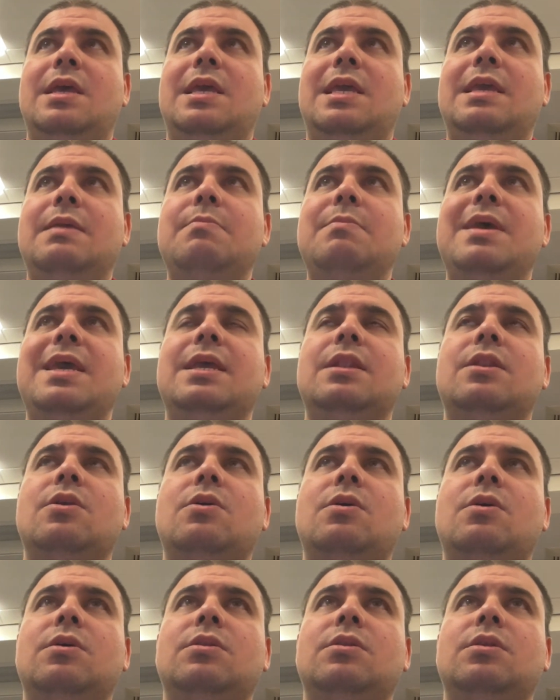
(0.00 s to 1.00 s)
It may
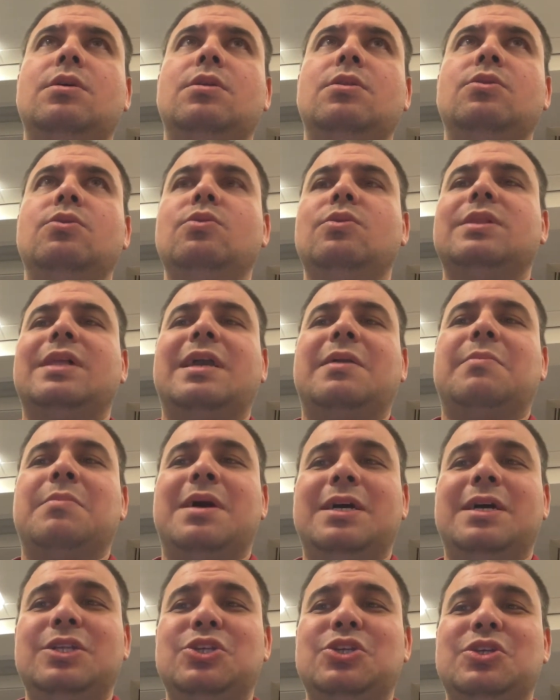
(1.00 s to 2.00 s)
not look like
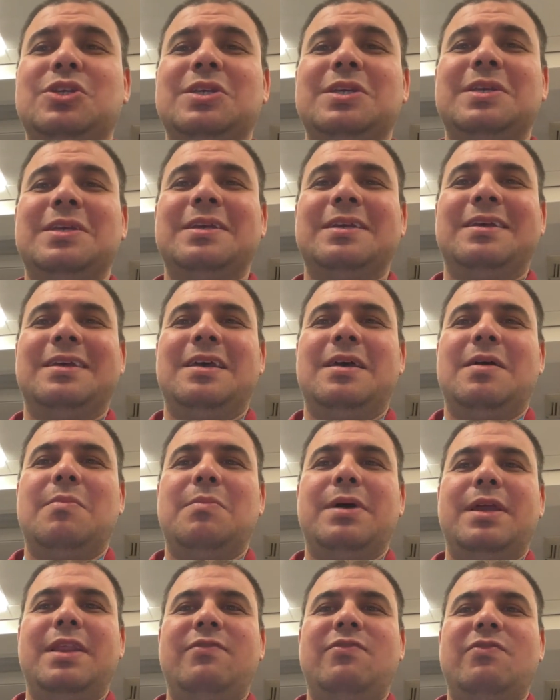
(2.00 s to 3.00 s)
much,
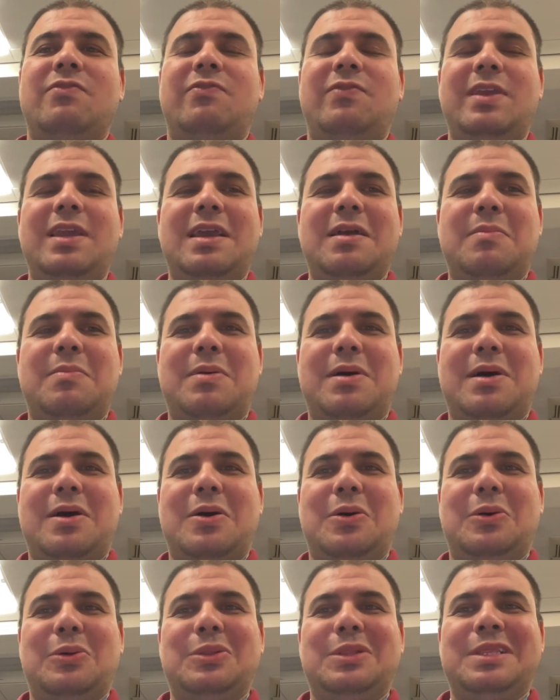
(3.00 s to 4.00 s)
but if you think
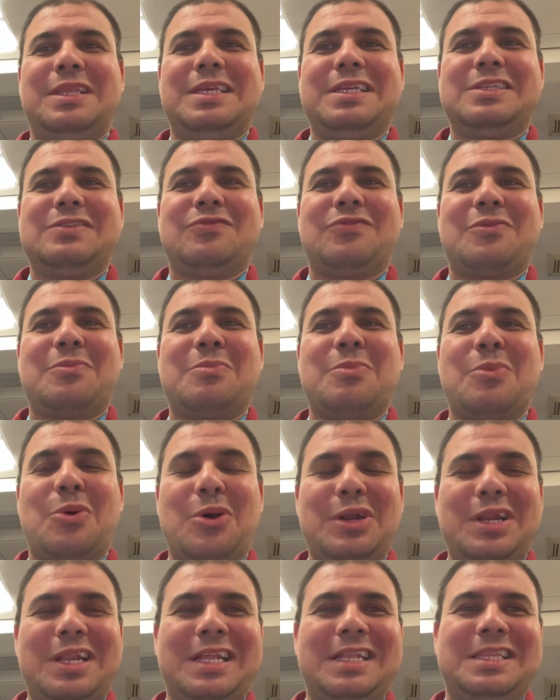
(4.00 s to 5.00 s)
about this for
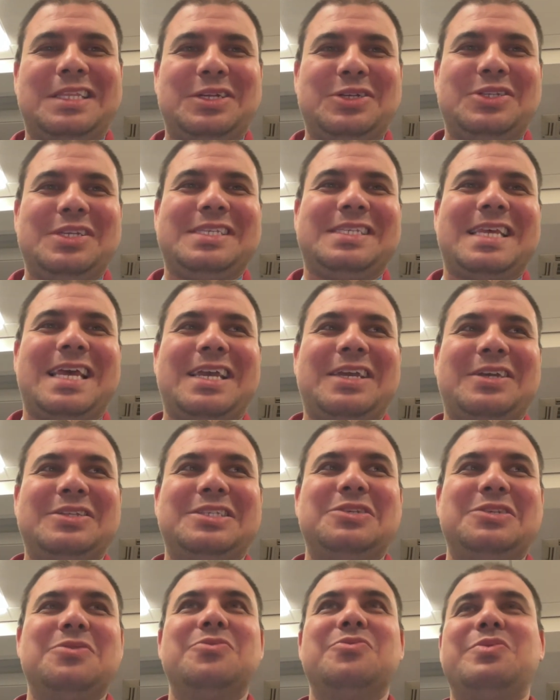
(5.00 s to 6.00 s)
more than 30
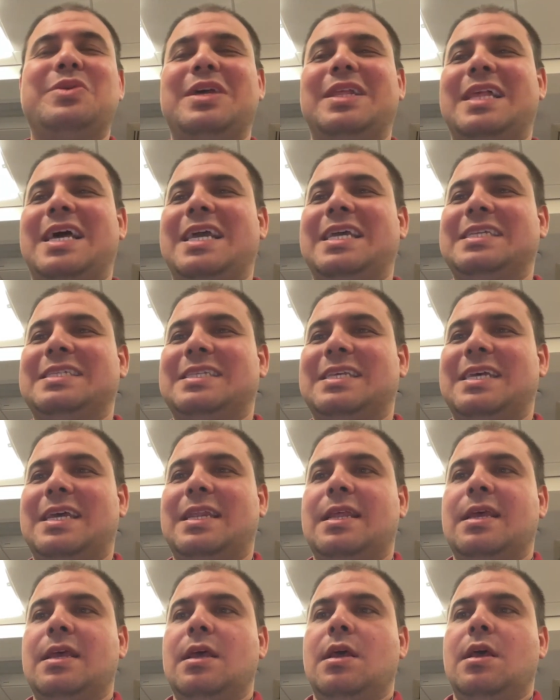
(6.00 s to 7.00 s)
seconds, you realize that
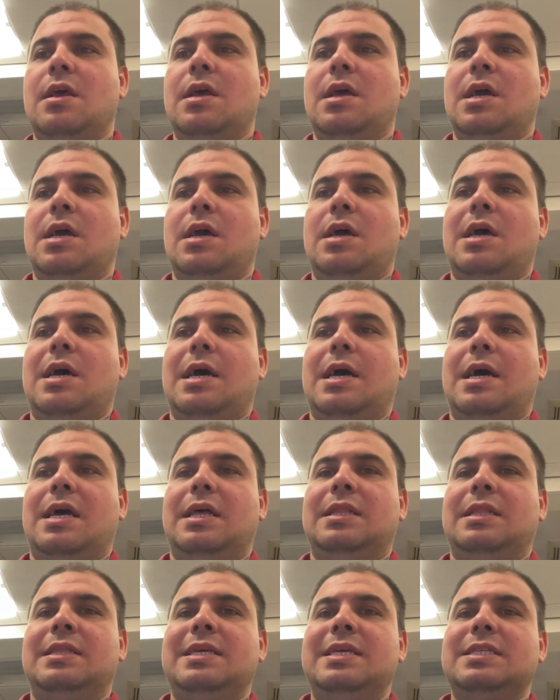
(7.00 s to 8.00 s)

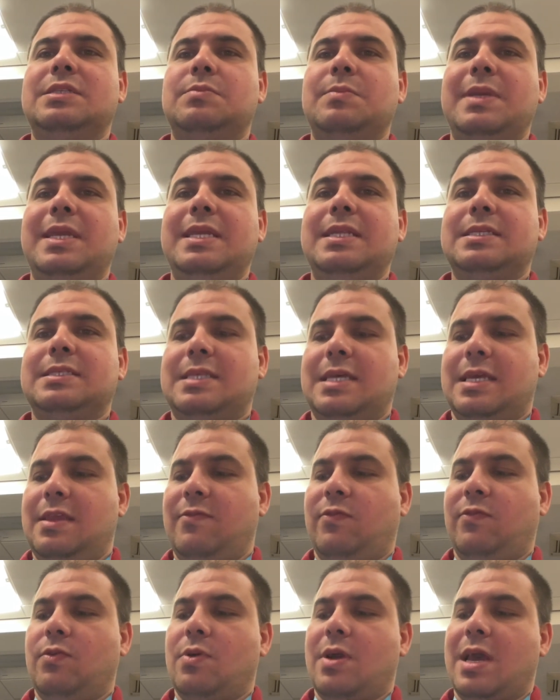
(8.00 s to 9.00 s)
this means that
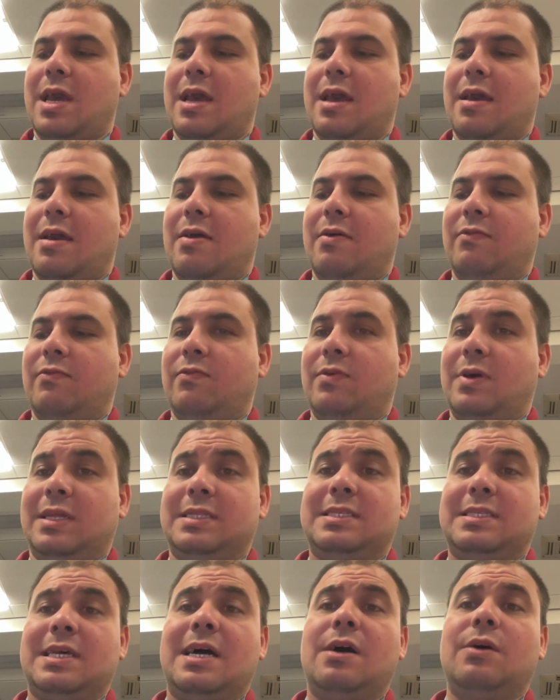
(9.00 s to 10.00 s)
if you have
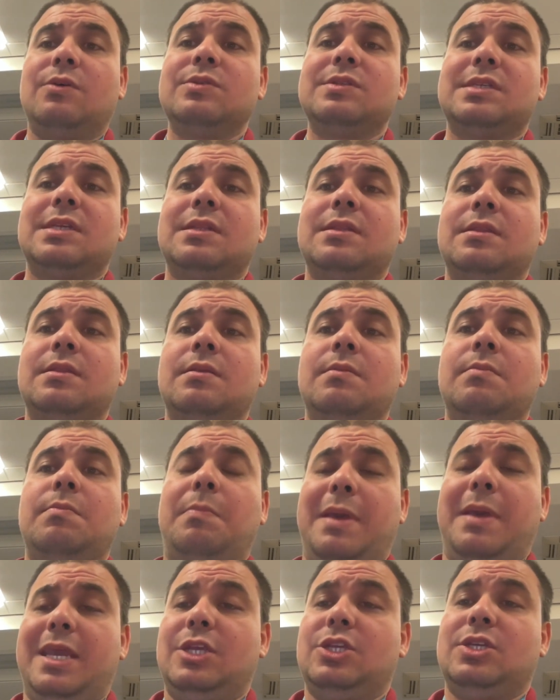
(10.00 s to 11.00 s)
1,000
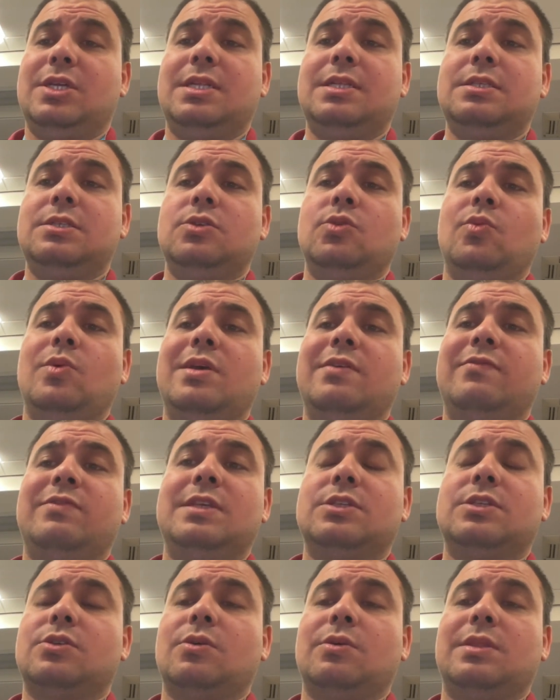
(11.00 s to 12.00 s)
patients with
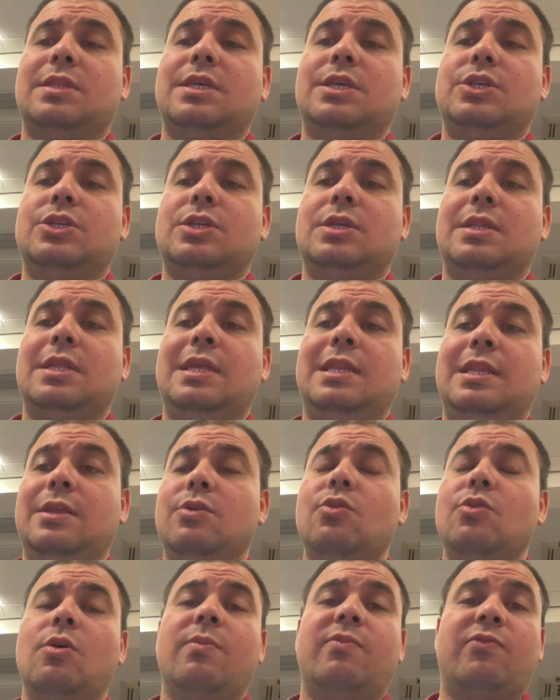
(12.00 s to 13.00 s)
this condition in
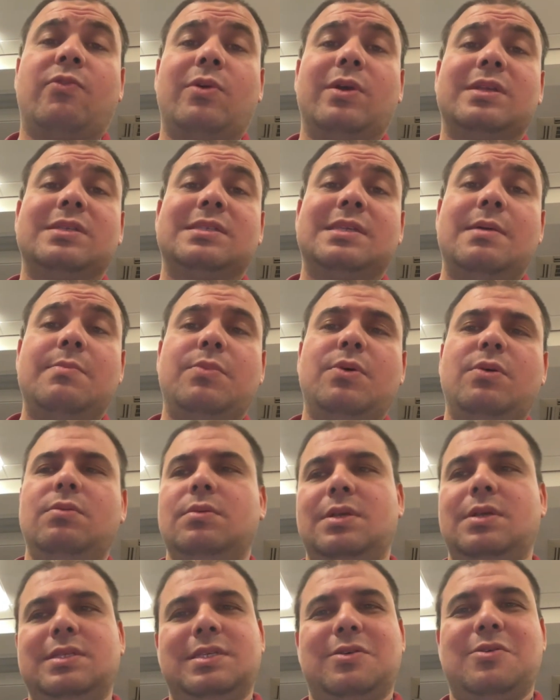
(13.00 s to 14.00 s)
Europe, for example,
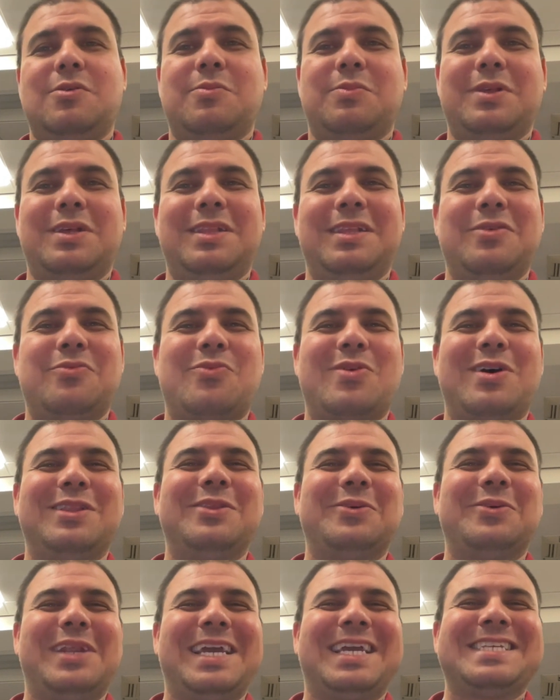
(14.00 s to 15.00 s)
is a completely
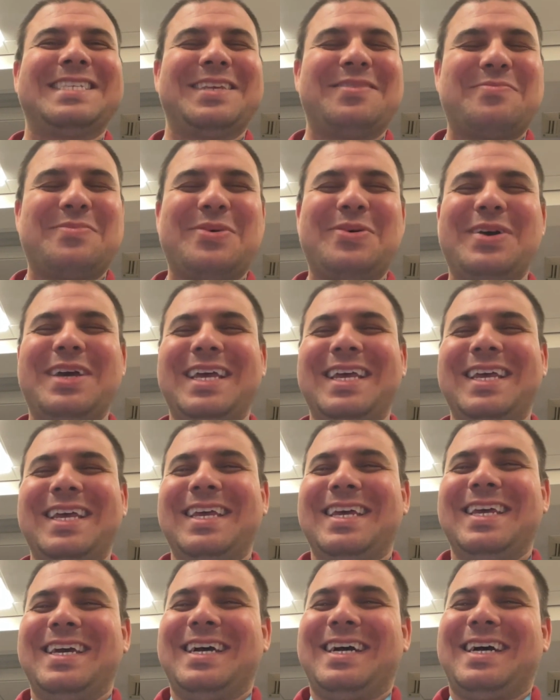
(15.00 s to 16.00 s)
random example,
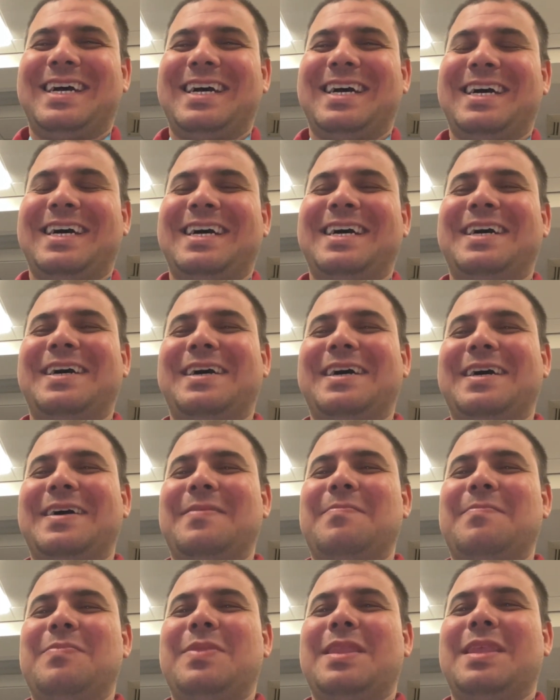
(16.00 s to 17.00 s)
uh,
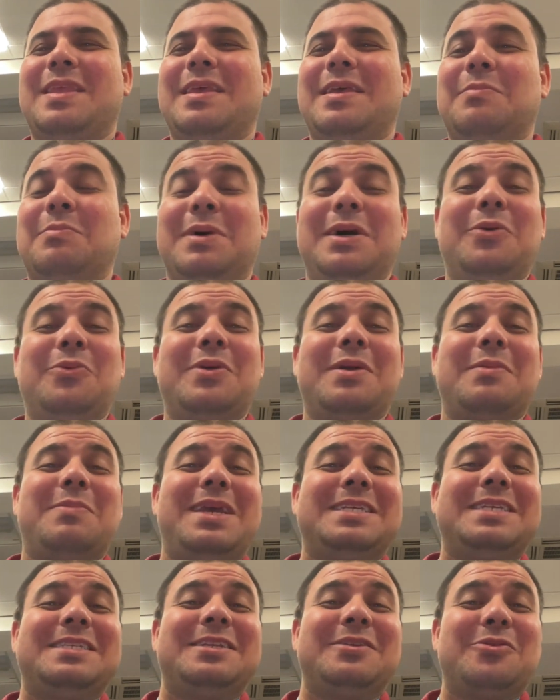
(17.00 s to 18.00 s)
but we're
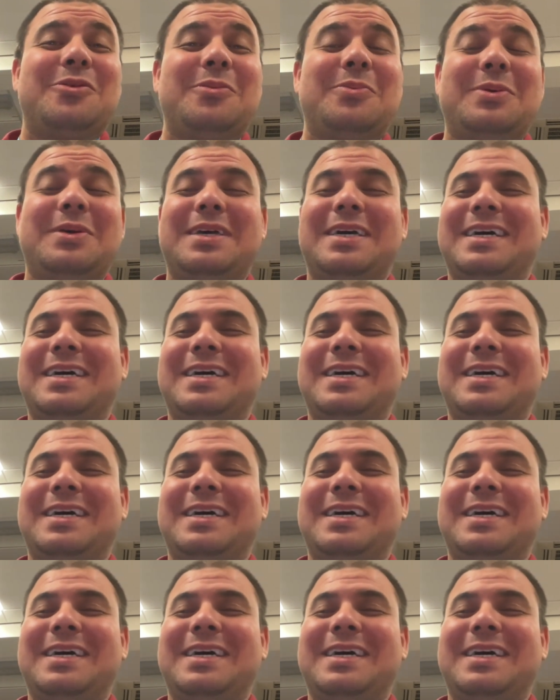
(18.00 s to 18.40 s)
based in Europe.